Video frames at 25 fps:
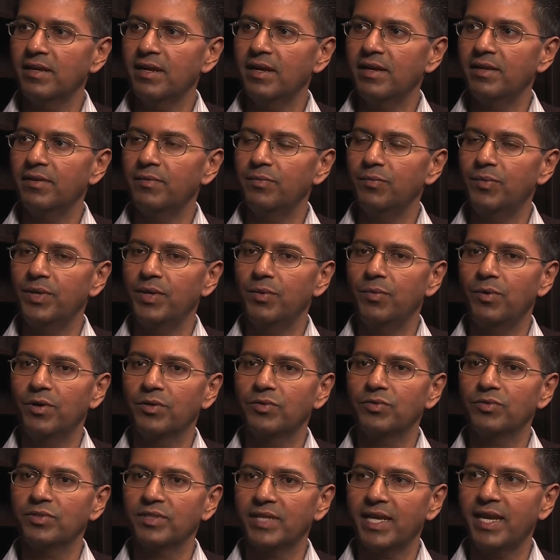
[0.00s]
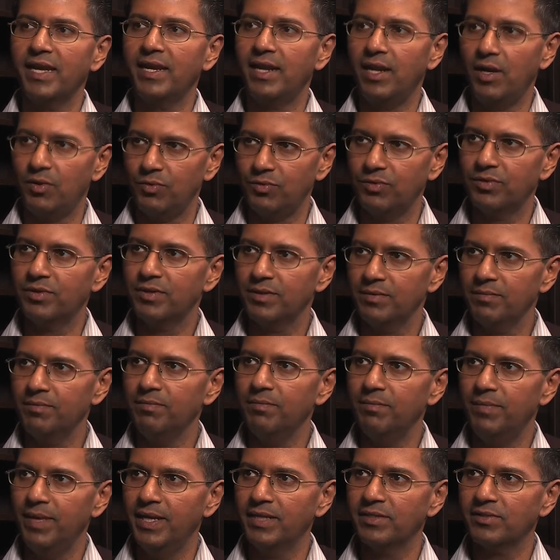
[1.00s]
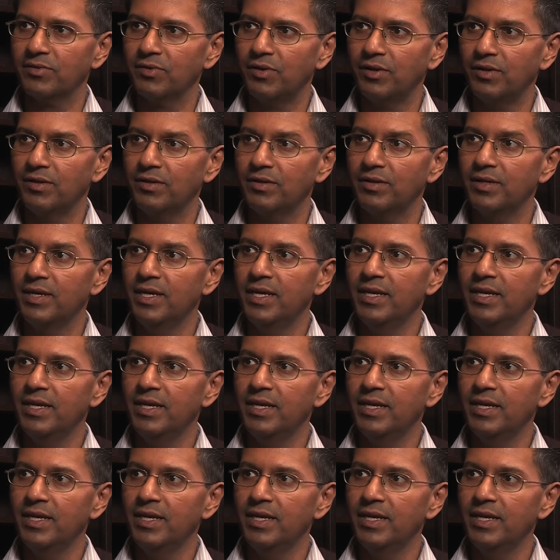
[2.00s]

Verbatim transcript: and we want to scale out based on